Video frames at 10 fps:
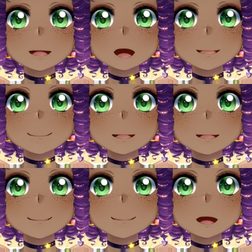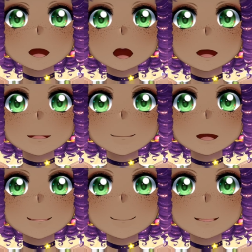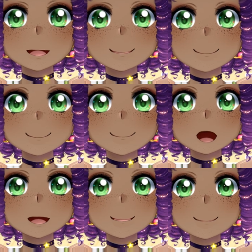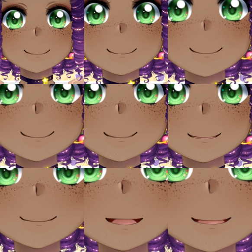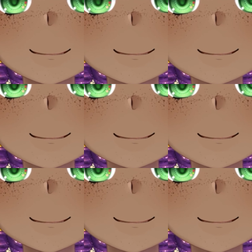I'm trying to, like, Frankenstein the freckles